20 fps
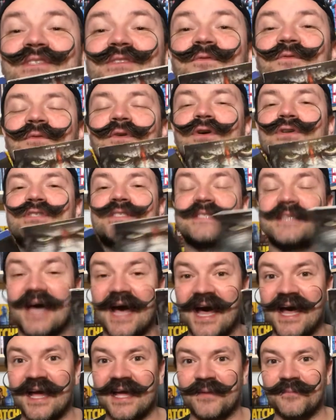the first
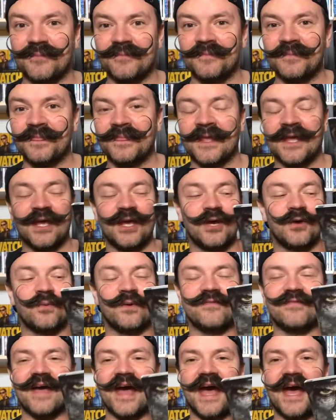time
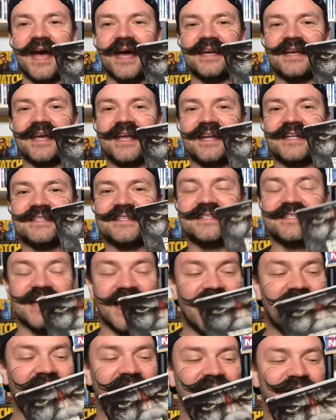we've had an
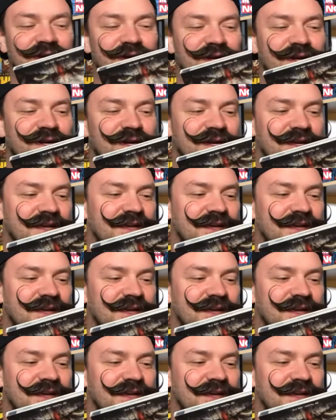entire